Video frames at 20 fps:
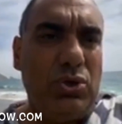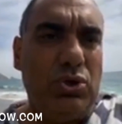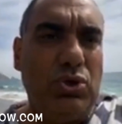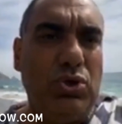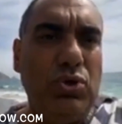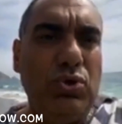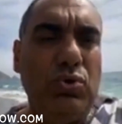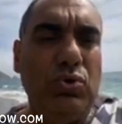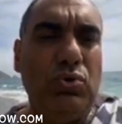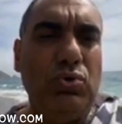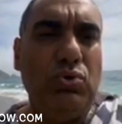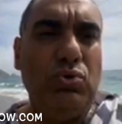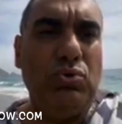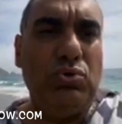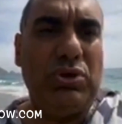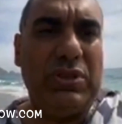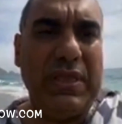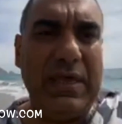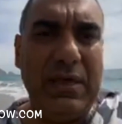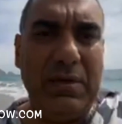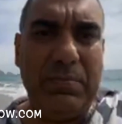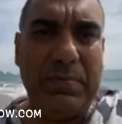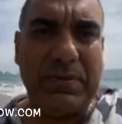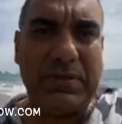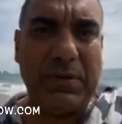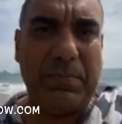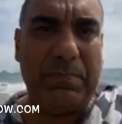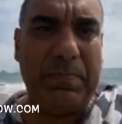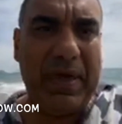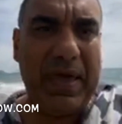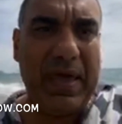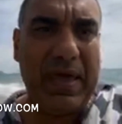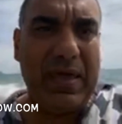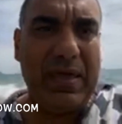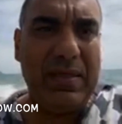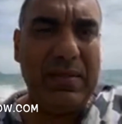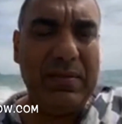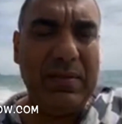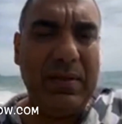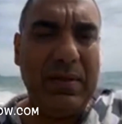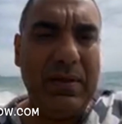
to deal with the pain